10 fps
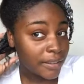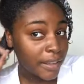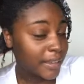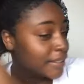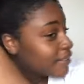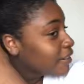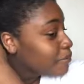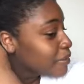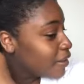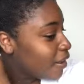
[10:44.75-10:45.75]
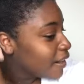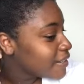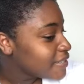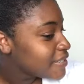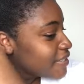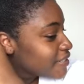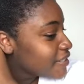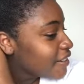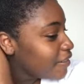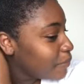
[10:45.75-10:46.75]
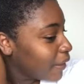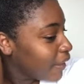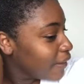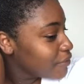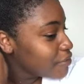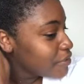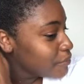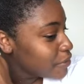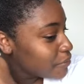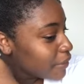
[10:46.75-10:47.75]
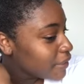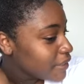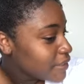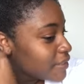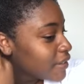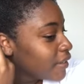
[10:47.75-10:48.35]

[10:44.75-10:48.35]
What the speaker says: Like, this is going to be the hardest decision of my life, choosing which one of these